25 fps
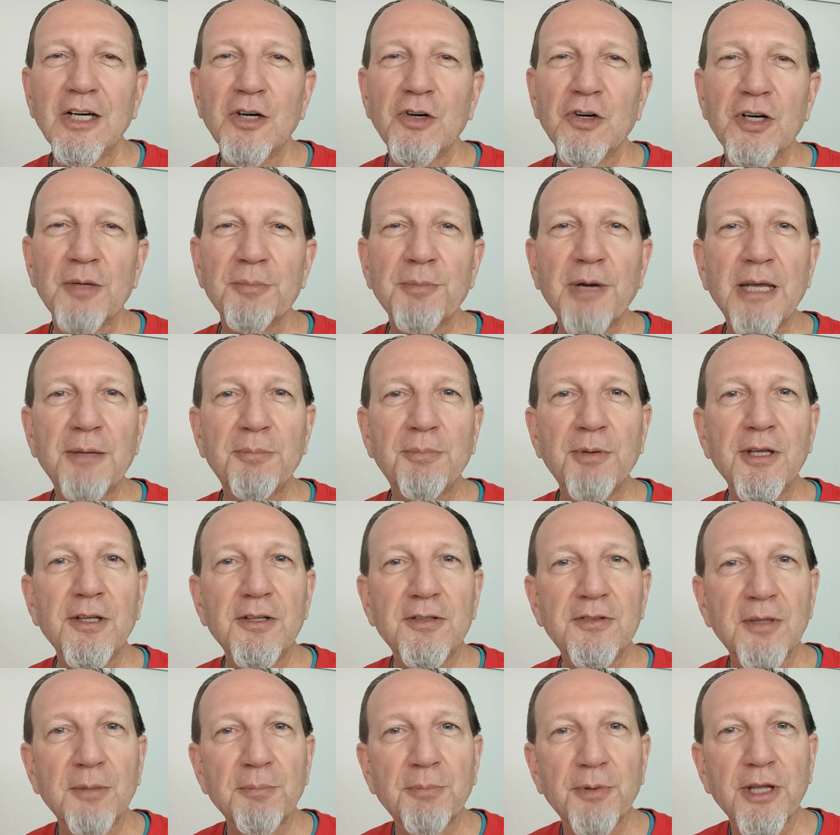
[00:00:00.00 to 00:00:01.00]
or it might be
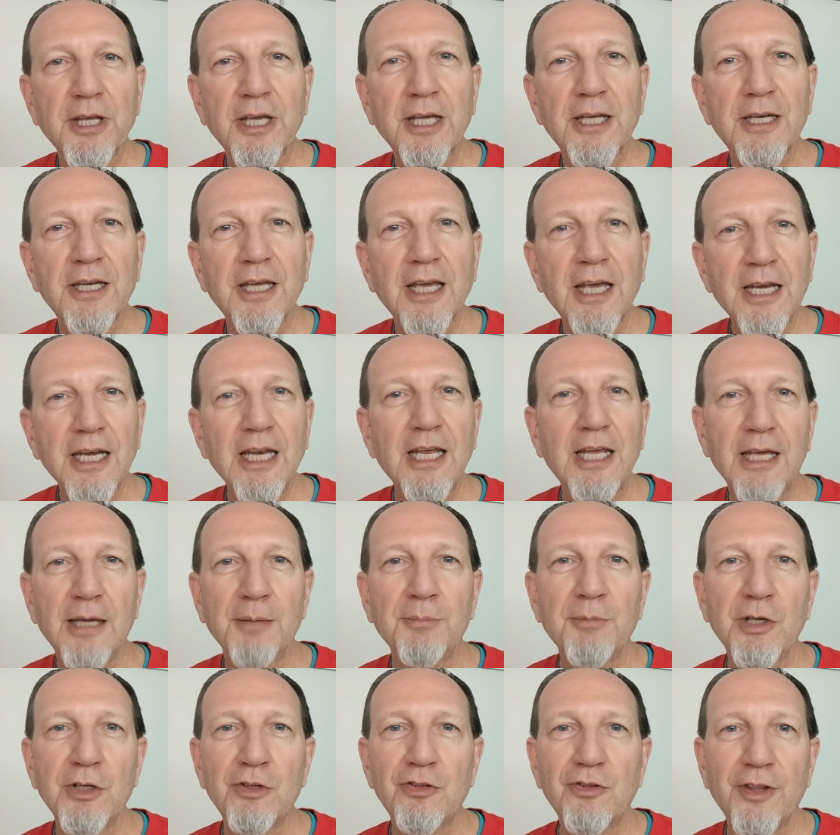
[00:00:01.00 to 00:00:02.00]
simply an, any
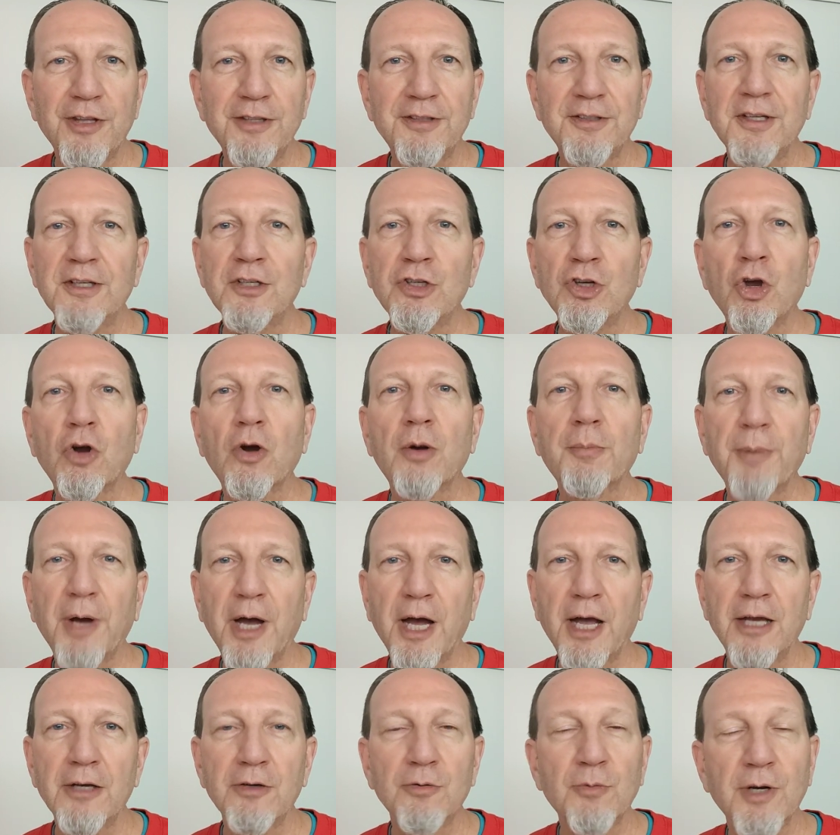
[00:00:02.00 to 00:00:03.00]
image that's in your
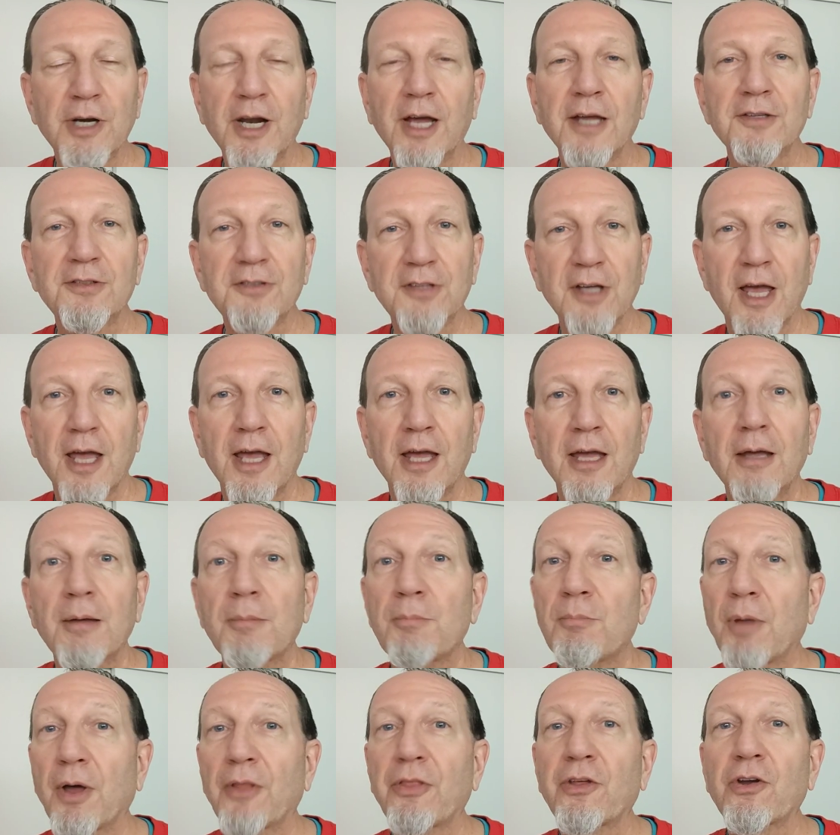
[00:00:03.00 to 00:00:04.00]
mind when I say
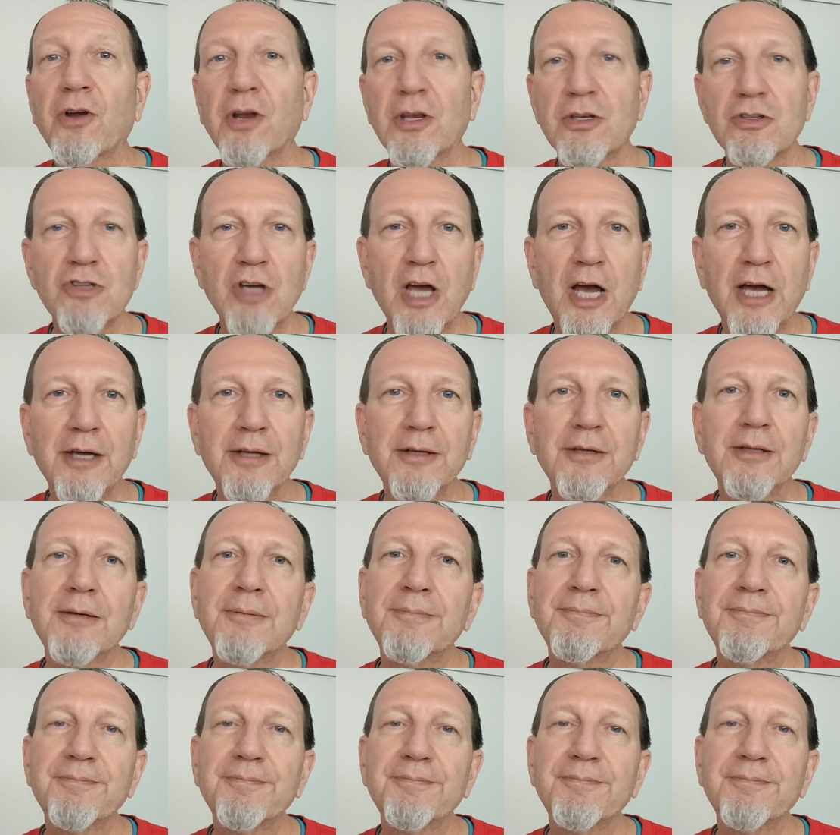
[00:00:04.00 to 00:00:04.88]
mother and child.